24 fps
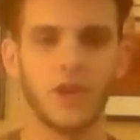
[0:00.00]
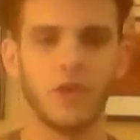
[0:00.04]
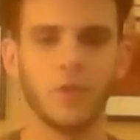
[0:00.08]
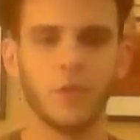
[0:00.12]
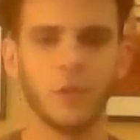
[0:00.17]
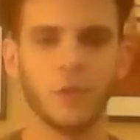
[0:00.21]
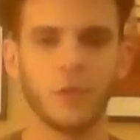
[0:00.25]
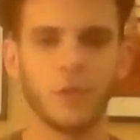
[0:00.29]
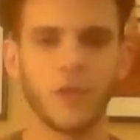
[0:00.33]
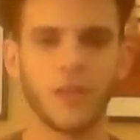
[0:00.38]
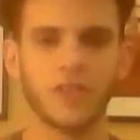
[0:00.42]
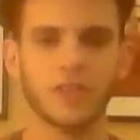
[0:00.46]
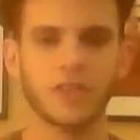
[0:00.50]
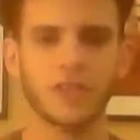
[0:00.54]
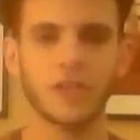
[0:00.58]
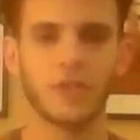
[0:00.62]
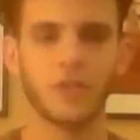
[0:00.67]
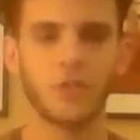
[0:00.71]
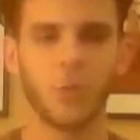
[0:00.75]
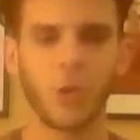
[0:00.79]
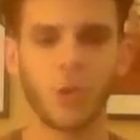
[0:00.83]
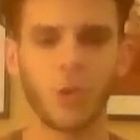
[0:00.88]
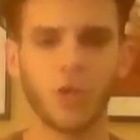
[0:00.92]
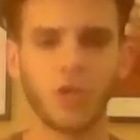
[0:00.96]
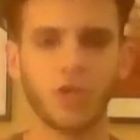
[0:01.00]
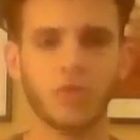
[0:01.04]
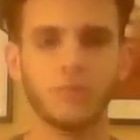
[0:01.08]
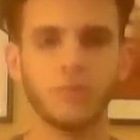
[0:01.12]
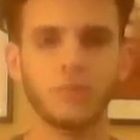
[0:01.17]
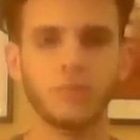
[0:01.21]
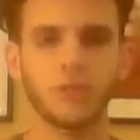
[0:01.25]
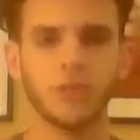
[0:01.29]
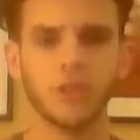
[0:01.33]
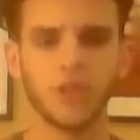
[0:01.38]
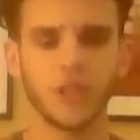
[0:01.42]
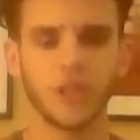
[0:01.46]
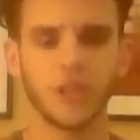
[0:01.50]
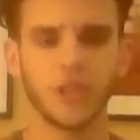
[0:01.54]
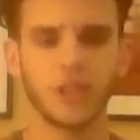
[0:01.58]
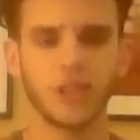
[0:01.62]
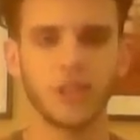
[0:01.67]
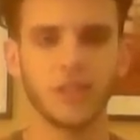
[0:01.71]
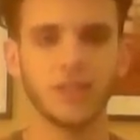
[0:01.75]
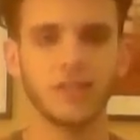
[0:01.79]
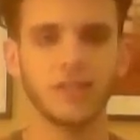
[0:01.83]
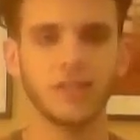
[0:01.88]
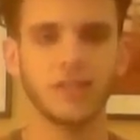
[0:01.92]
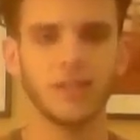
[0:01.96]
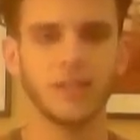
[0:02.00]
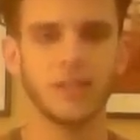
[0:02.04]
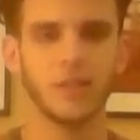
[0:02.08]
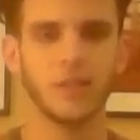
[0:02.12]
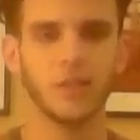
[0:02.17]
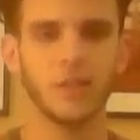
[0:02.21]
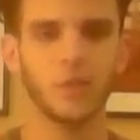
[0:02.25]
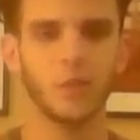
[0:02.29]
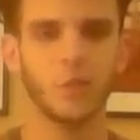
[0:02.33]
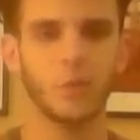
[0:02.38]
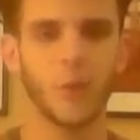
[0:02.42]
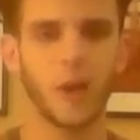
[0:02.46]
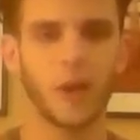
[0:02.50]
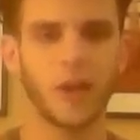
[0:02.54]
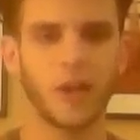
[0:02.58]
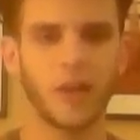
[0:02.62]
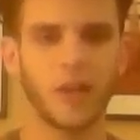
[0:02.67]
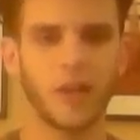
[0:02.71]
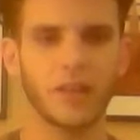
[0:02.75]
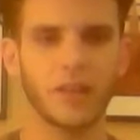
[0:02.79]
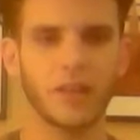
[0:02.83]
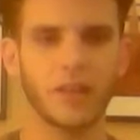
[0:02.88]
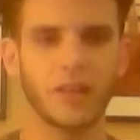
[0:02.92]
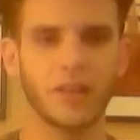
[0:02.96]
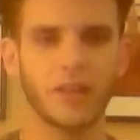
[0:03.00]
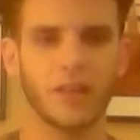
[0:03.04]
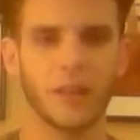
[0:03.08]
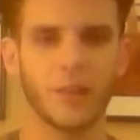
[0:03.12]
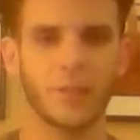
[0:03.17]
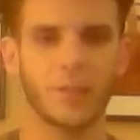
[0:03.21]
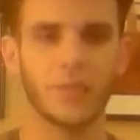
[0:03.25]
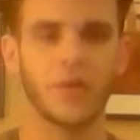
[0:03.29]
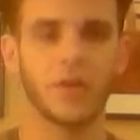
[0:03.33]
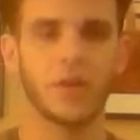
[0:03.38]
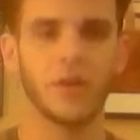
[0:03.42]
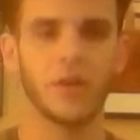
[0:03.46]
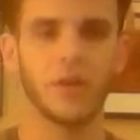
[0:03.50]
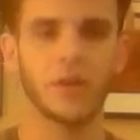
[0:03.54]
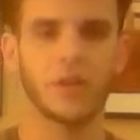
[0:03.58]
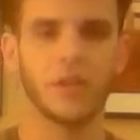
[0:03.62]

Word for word: for things that were completely legal when it did them.